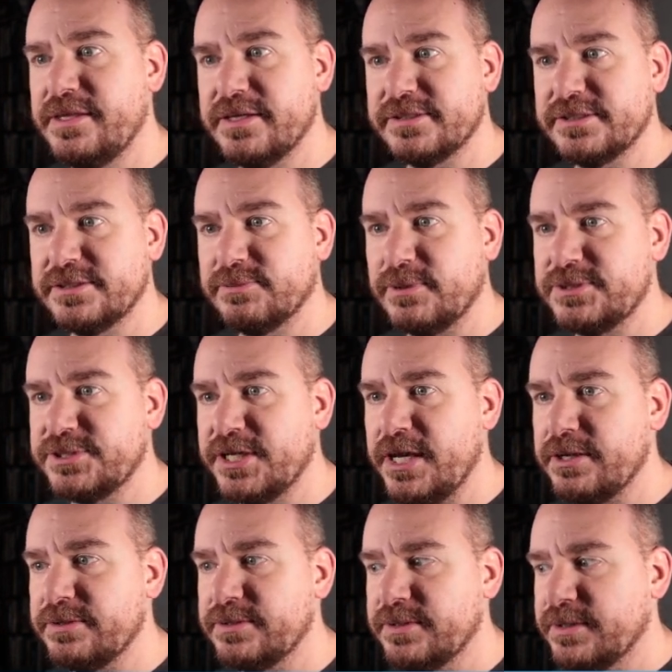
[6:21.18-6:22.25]
this is what you
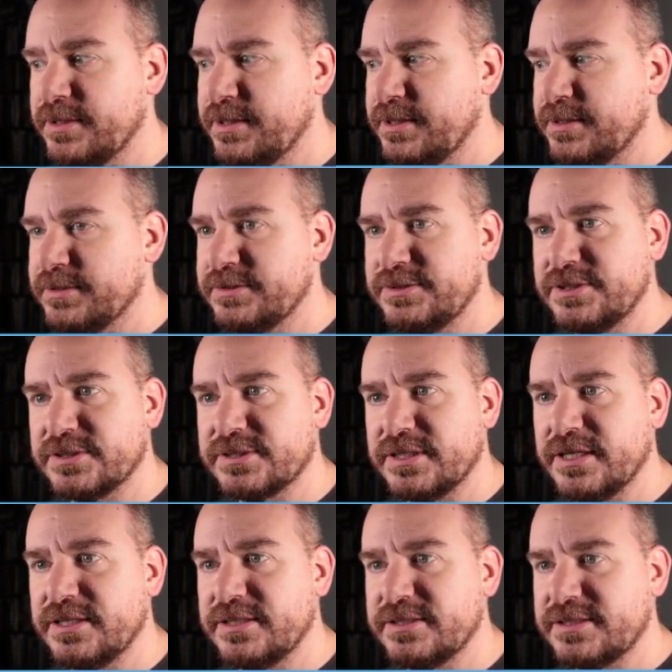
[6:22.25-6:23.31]
get. Just
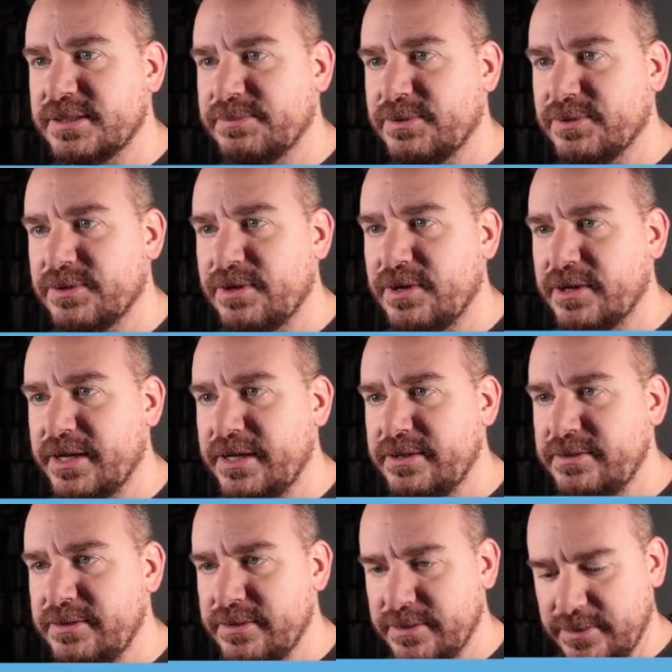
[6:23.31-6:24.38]
a simple
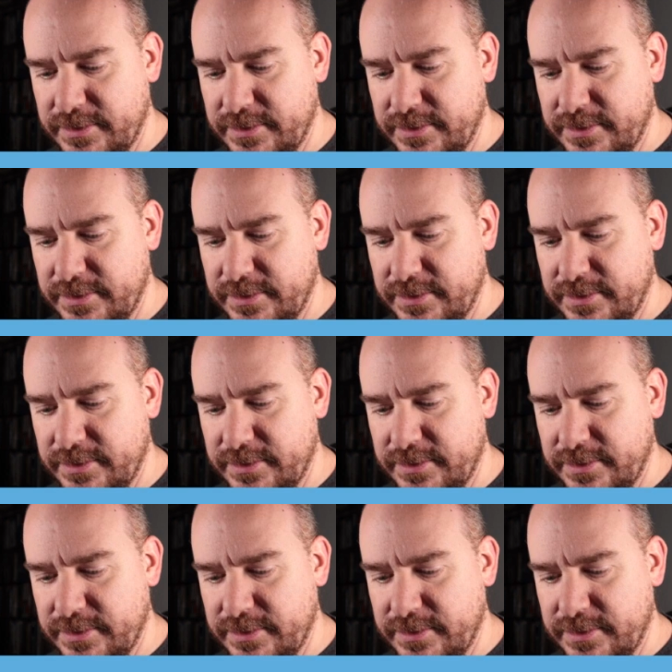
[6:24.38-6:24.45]
login.